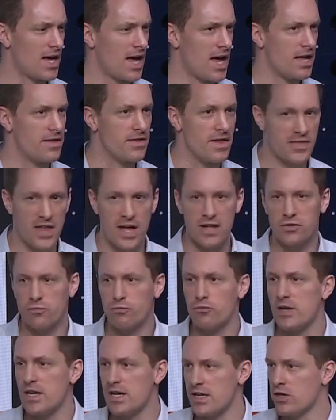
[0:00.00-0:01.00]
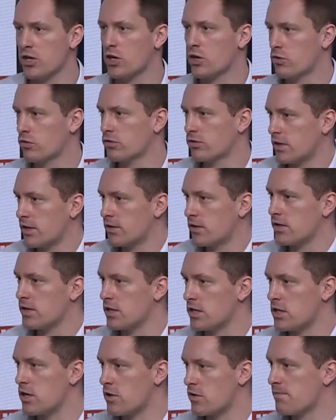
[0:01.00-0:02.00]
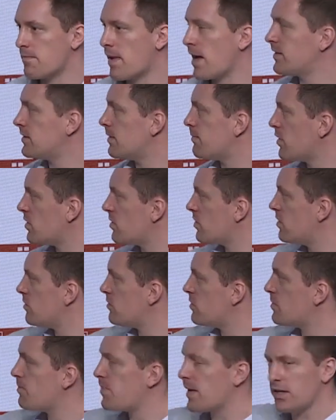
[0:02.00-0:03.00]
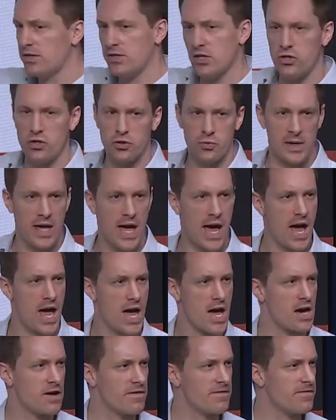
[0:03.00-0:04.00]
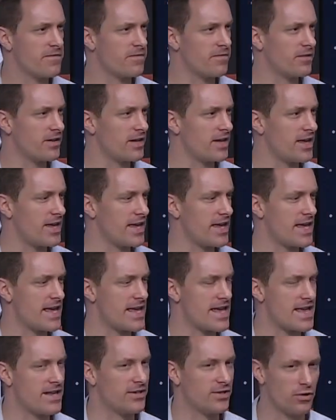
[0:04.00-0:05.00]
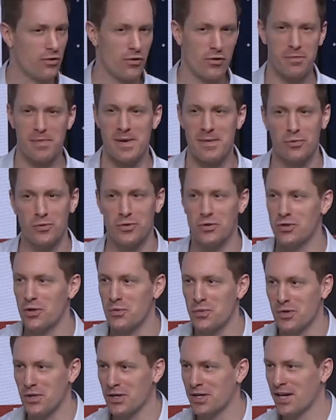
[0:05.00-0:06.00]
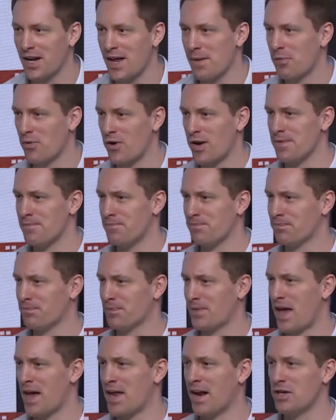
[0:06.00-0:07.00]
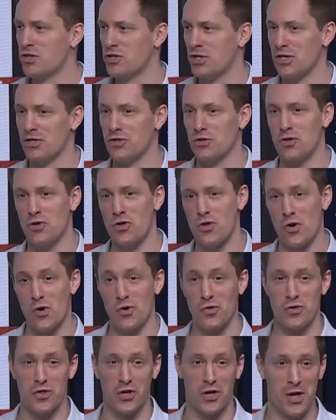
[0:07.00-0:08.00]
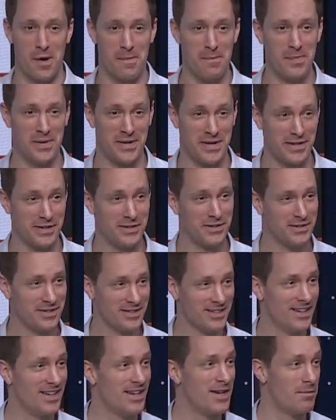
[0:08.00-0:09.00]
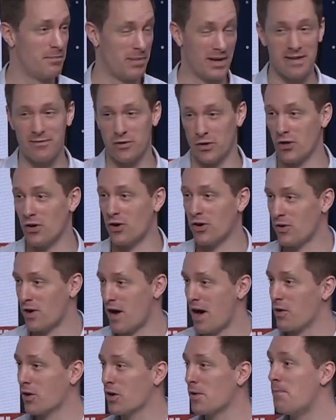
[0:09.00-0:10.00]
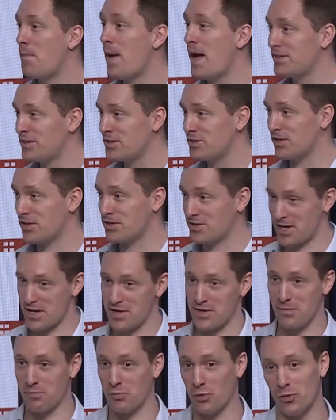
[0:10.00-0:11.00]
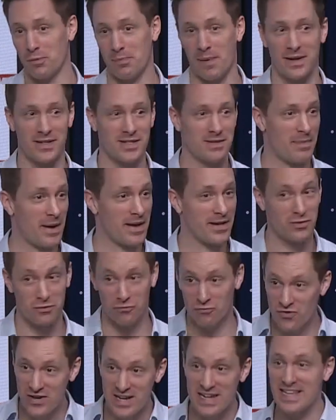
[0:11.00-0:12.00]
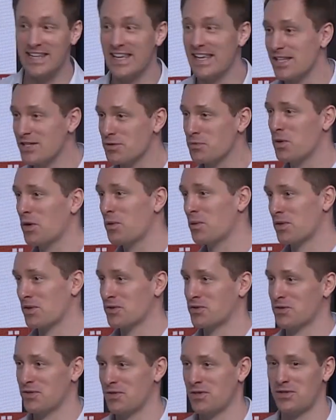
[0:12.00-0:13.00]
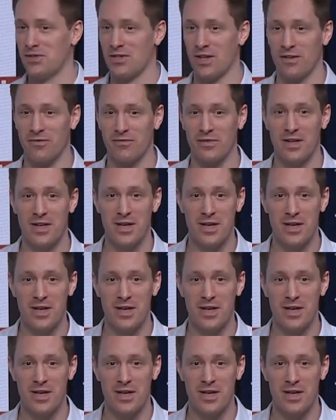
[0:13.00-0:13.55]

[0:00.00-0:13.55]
And that's really the matter. But the biggest issues we have is a lot of people just don't want to collaborate. And actually, it's not the companies. Believe it or not, our competitors in the broadband space are really keen to work with us on this stuff.